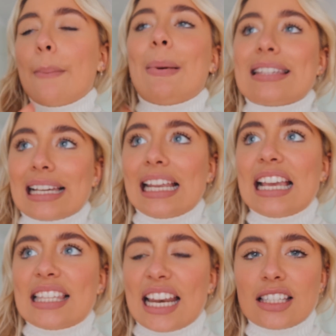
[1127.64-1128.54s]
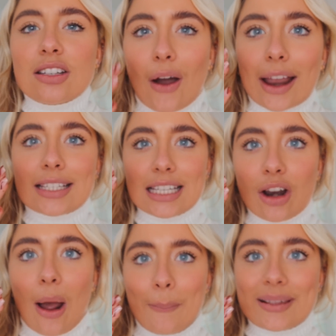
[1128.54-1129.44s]
basically he said it's
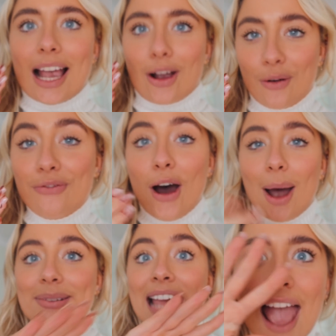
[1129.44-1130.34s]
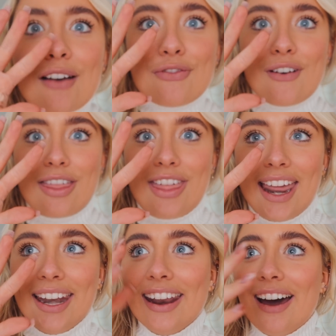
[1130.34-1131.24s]
99% confirmed.
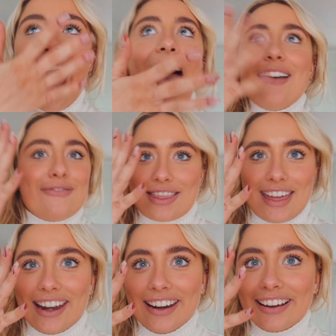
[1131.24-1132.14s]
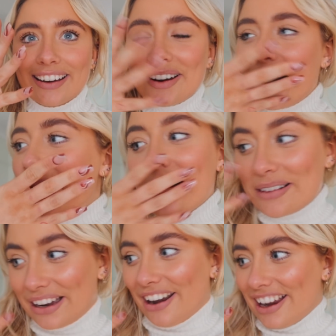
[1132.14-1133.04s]
Everything.
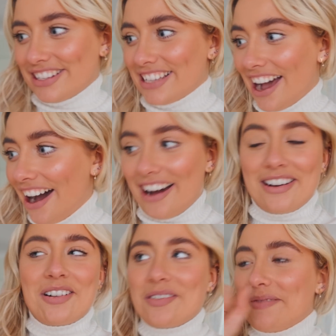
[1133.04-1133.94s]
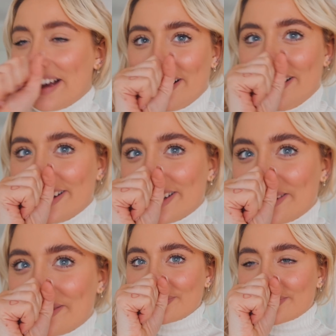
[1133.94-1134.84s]
Oh my God,
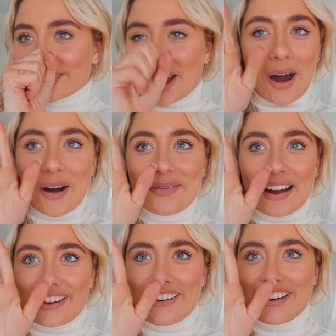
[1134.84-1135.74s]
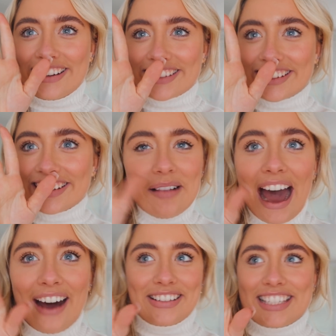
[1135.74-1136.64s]
oh my God, my
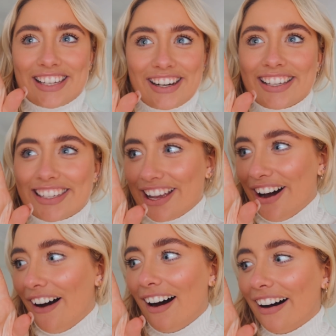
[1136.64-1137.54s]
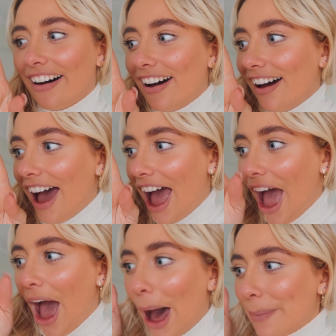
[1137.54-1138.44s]
house is gonna start. Woo-hoo!
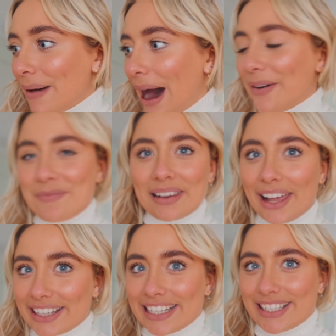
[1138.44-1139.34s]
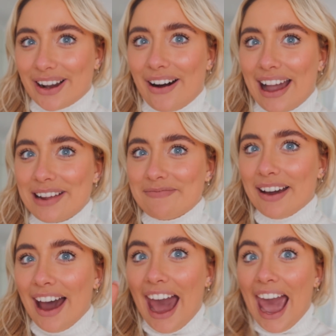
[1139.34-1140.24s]
About bloody
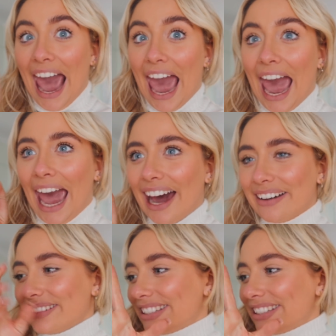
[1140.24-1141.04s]
time. Ah, I'm